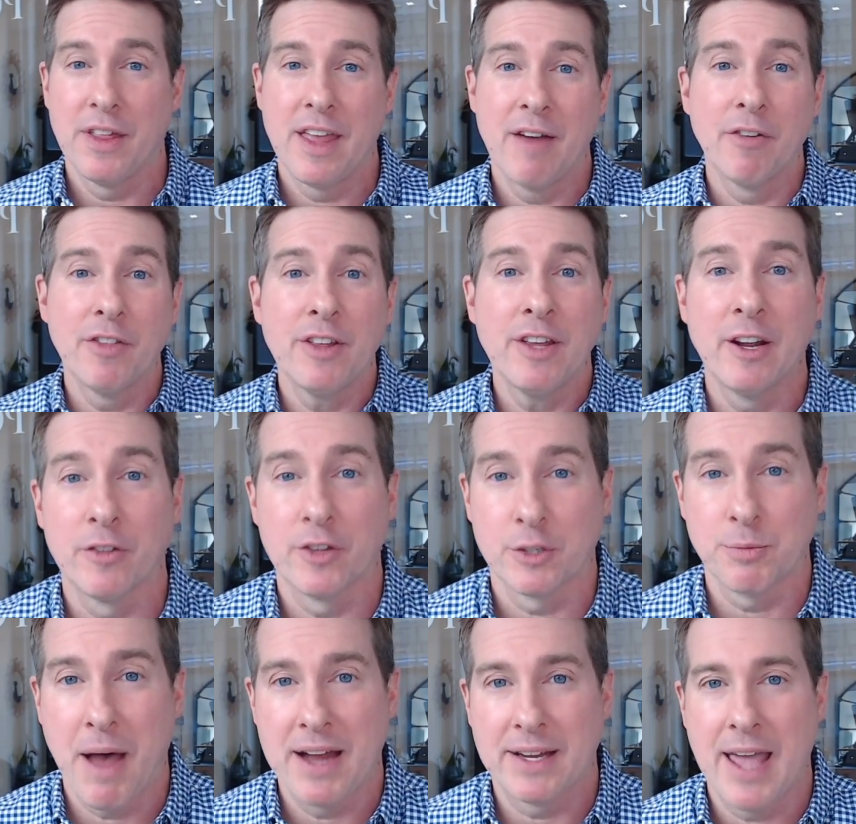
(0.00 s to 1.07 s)
Everything you hear on this
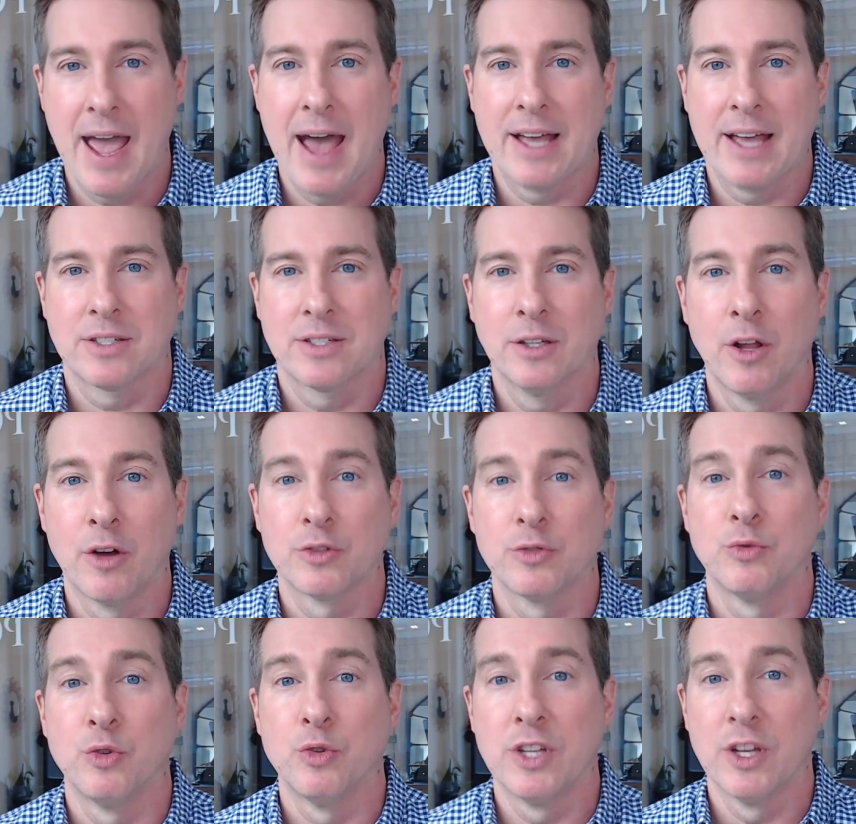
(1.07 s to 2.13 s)
podcast, along
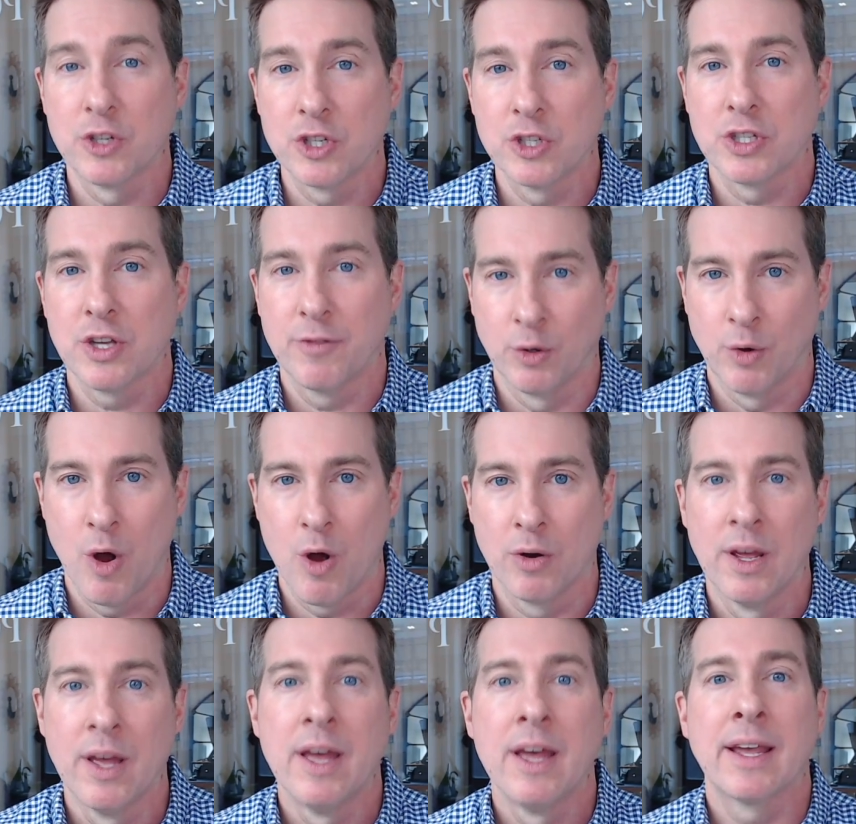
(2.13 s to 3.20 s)
with due diligence of your own,
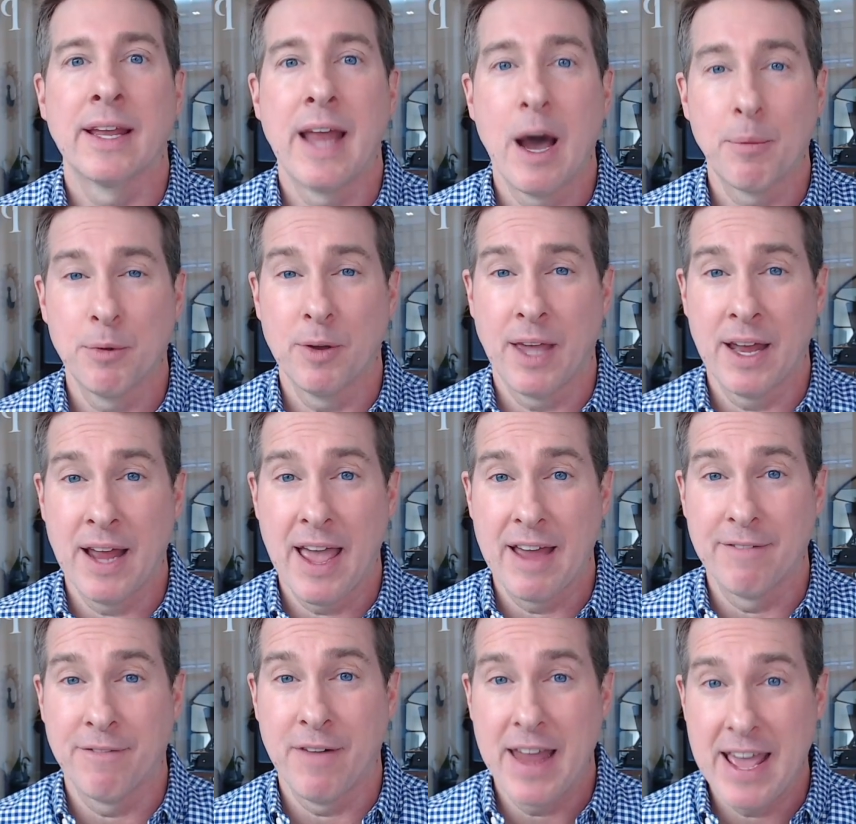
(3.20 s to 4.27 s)
can help you get
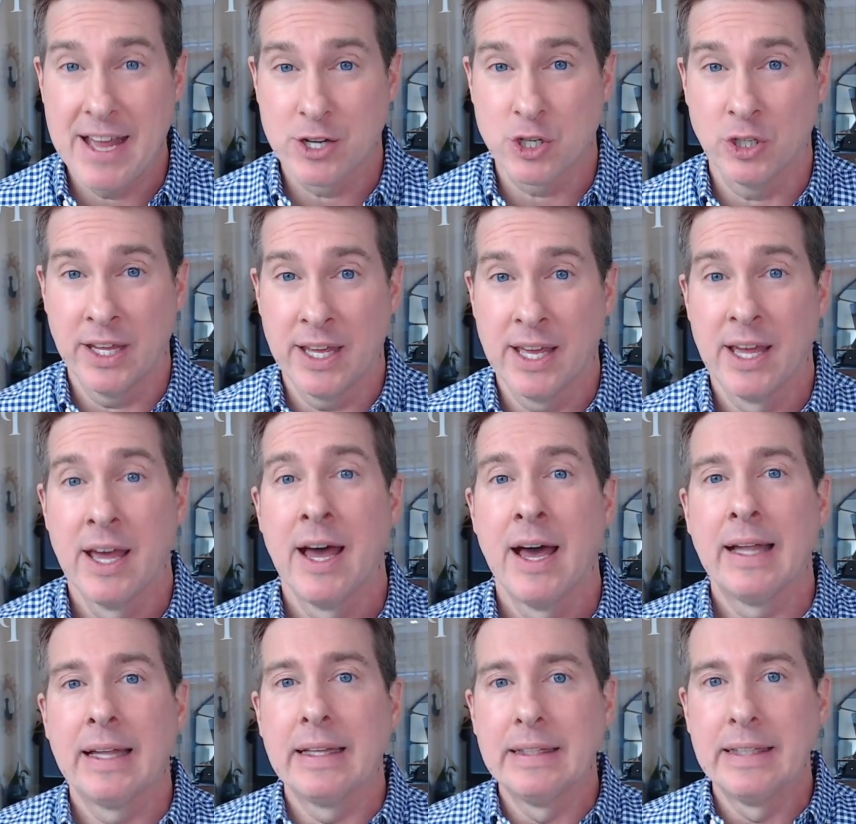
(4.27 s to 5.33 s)
ahead financially,
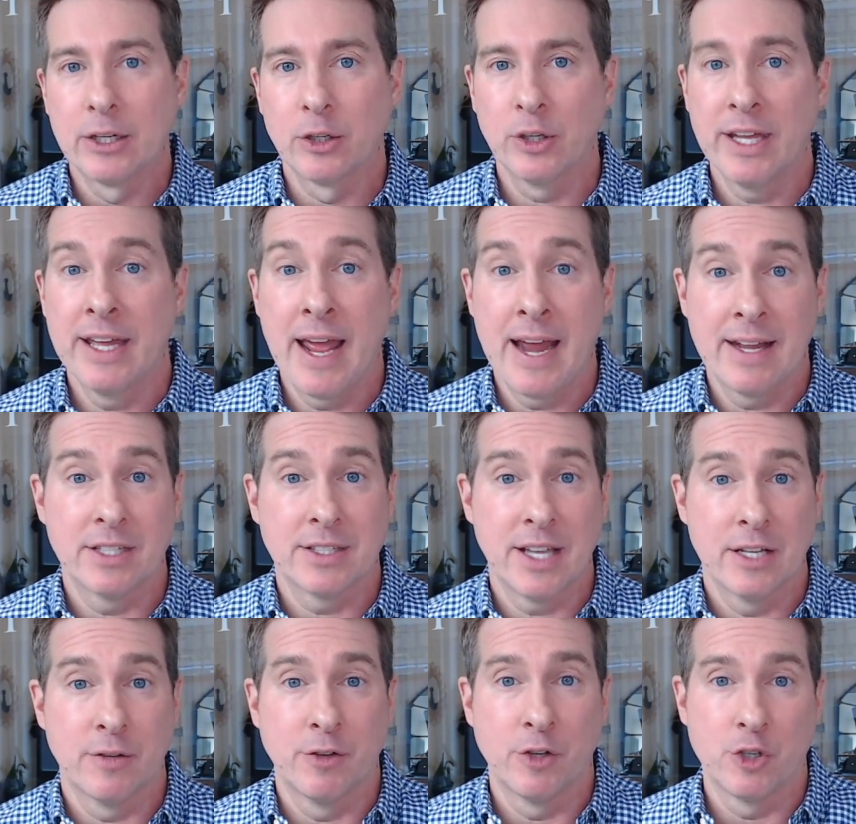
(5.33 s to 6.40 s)
literally at any
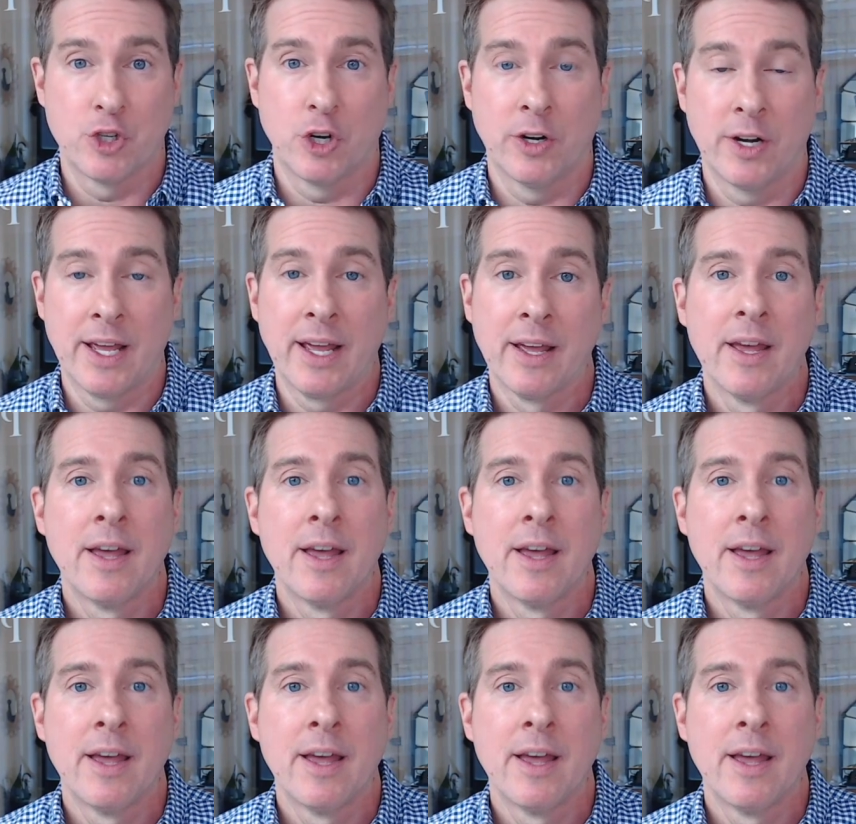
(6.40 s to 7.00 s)
stage of your journey.